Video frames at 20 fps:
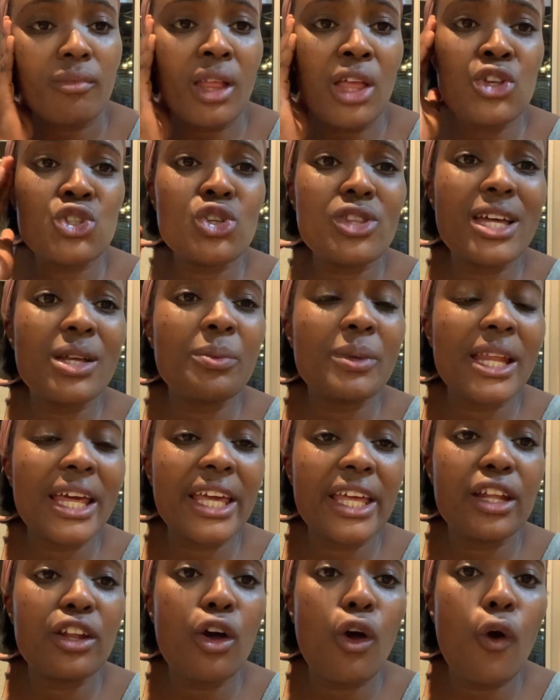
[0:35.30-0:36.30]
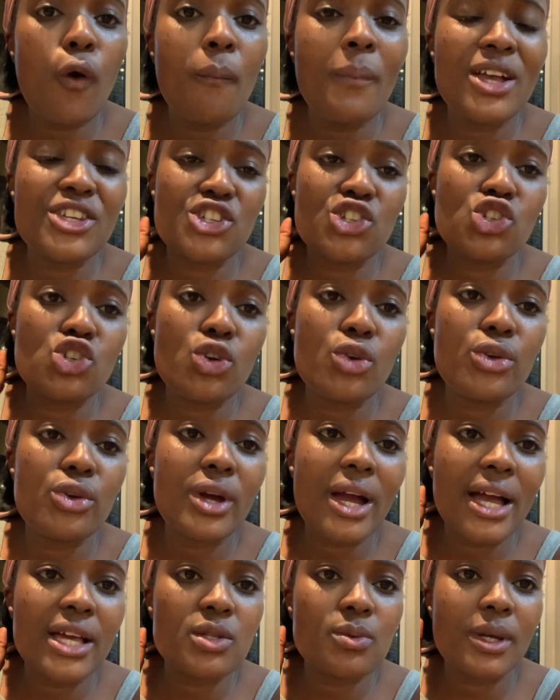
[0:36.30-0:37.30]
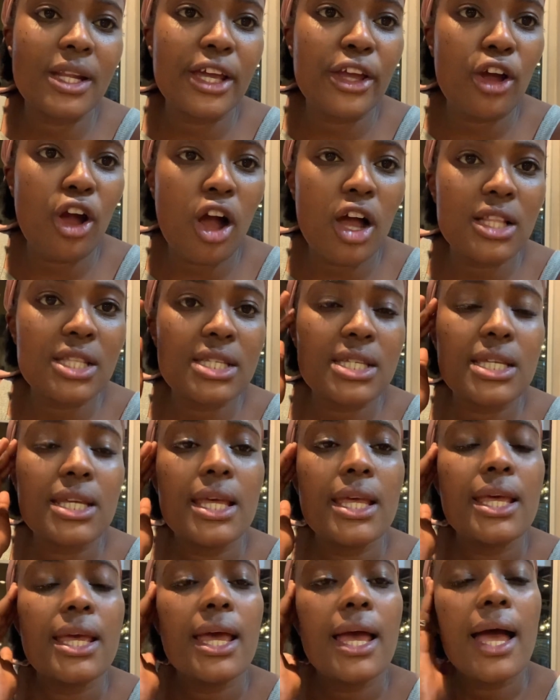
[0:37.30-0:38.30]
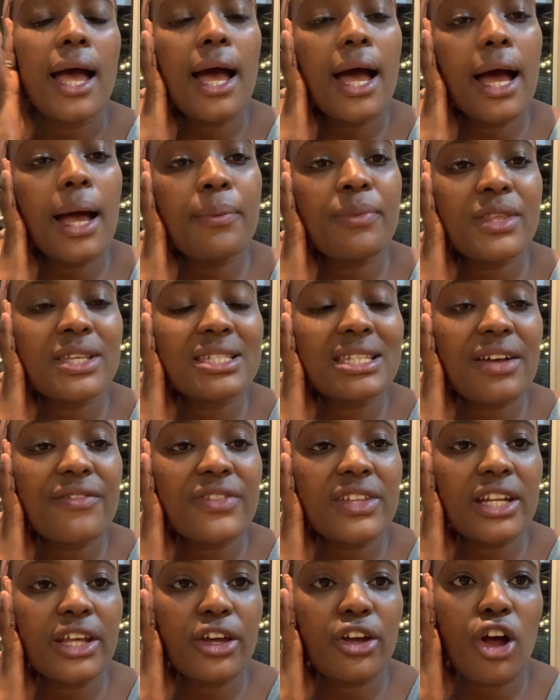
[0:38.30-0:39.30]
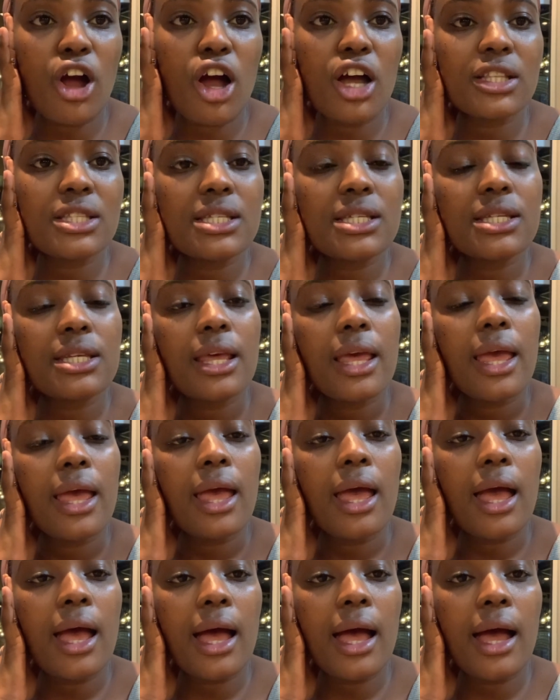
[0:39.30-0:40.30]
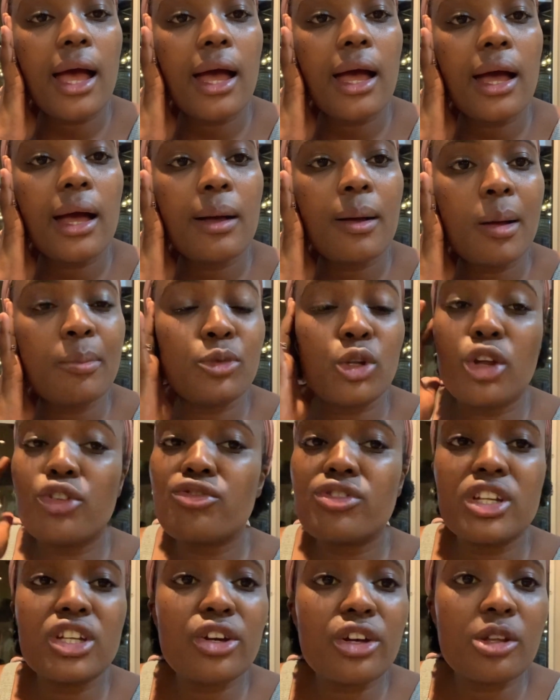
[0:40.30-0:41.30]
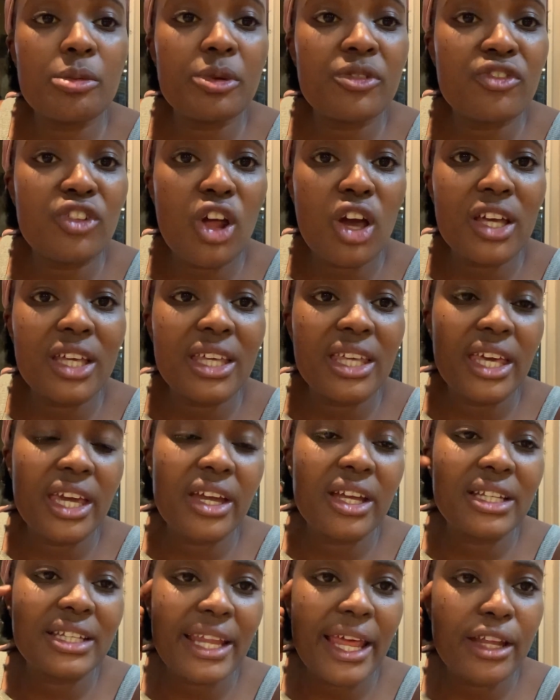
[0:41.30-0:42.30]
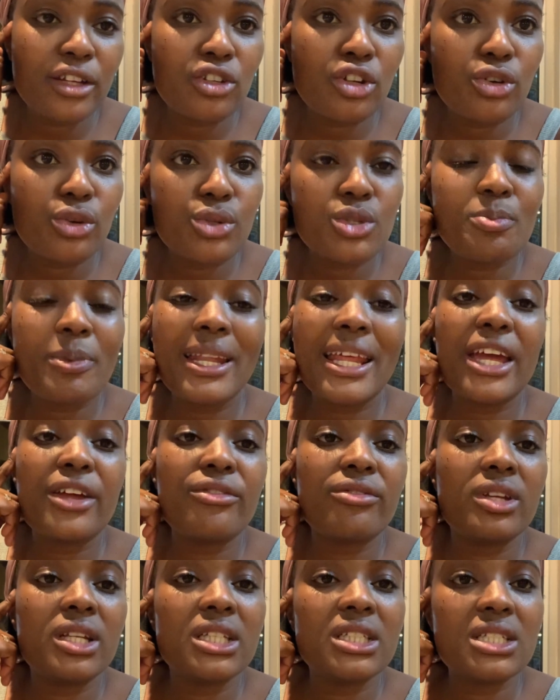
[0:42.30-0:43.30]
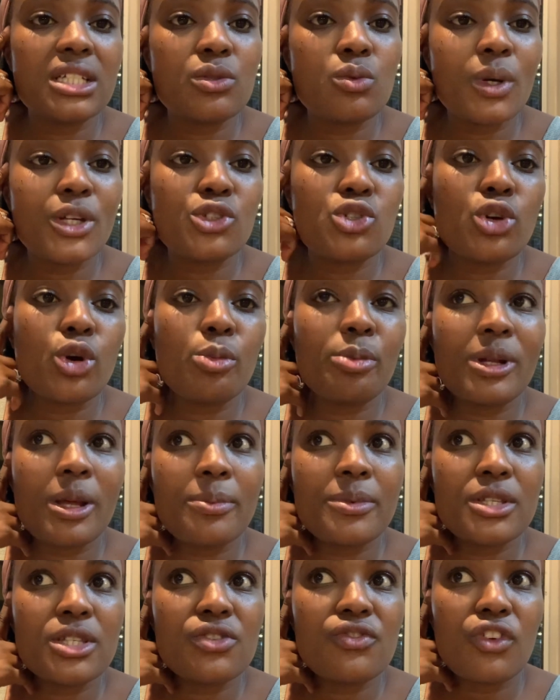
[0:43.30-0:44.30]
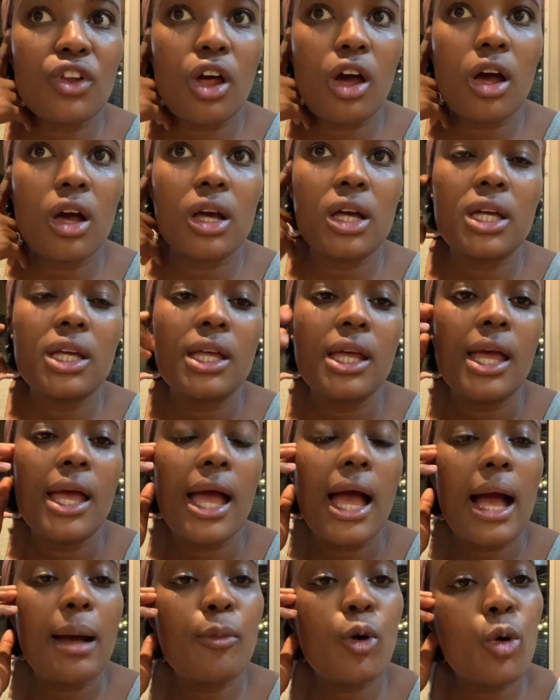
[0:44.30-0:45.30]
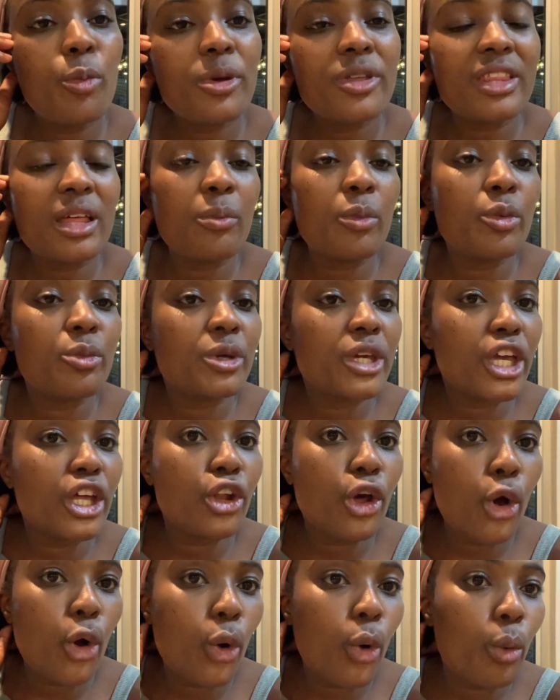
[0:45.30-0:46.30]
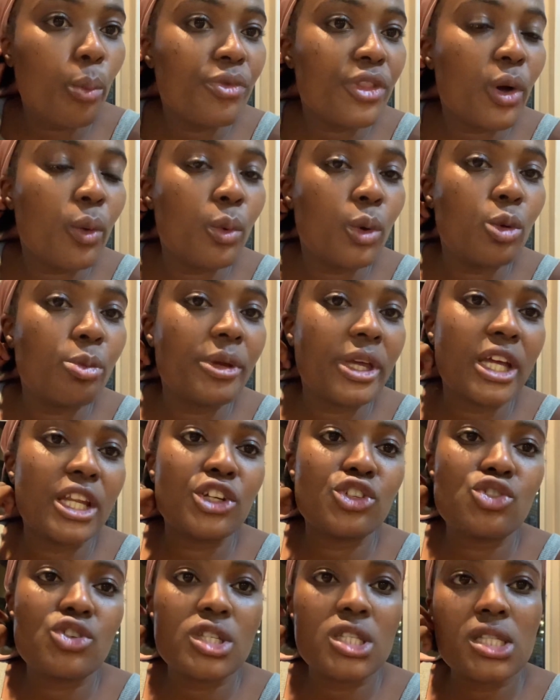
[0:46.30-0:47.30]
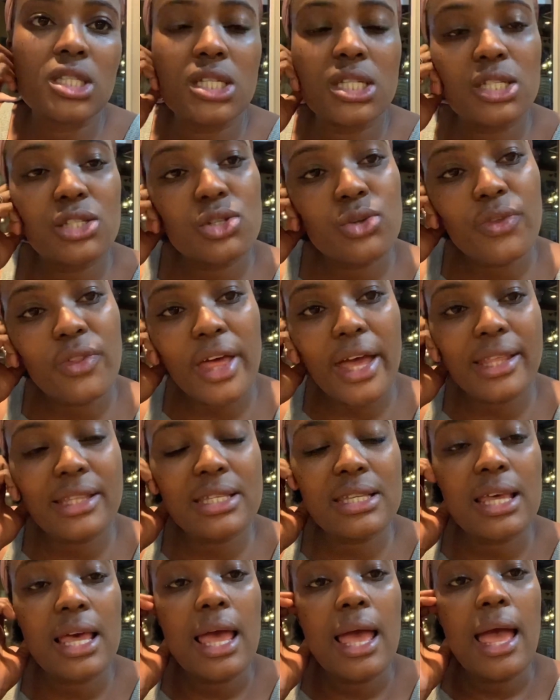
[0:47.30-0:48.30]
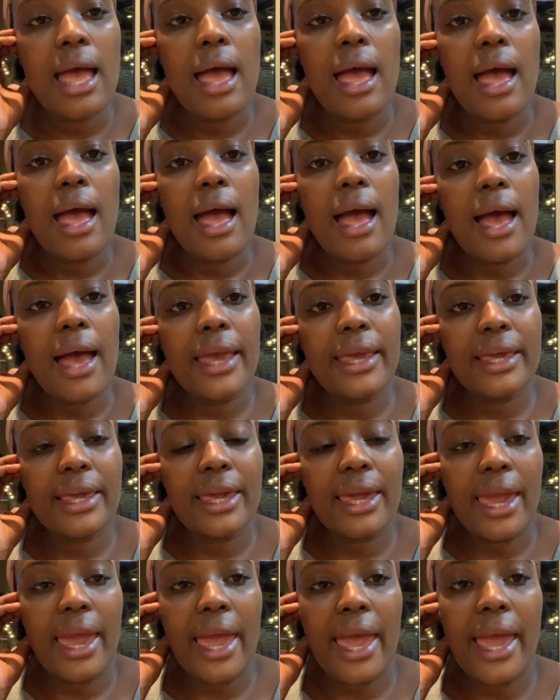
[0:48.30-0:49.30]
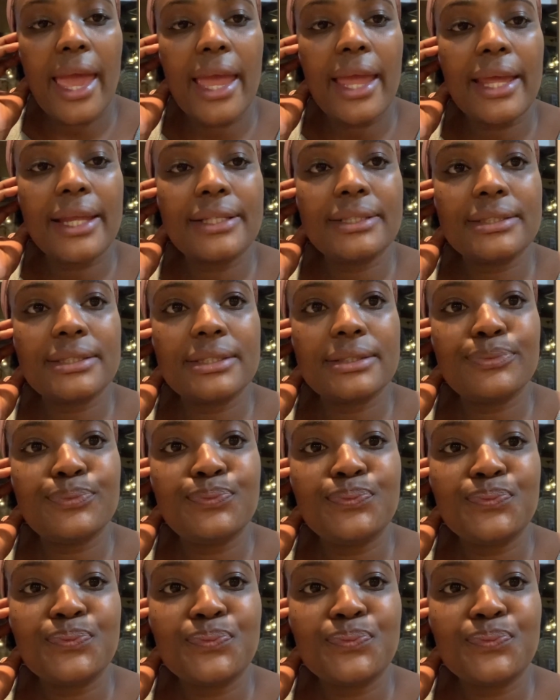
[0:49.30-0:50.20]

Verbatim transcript: so that when I get home, I just show you guys what I got, um, the stuff that I got. Uh, I'm not really going to be vlogging here at Nando's, but I really did want to open up this vlog. I'm hoping that when we get home, there will be electricity so that I can